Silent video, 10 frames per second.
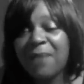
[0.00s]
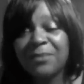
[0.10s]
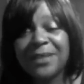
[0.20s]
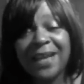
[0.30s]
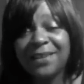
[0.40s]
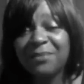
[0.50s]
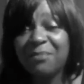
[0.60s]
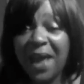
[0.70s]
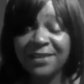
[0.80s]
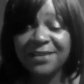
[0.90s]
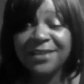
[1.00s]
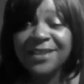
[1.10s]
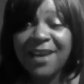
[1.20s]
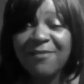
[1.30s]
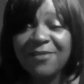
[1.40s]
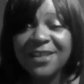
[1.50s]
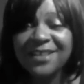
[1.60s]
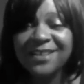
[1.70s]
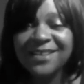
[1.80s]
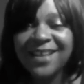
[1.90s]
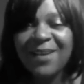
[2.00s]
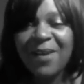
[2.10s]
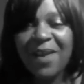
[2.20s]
I'm taking it back to the 70s,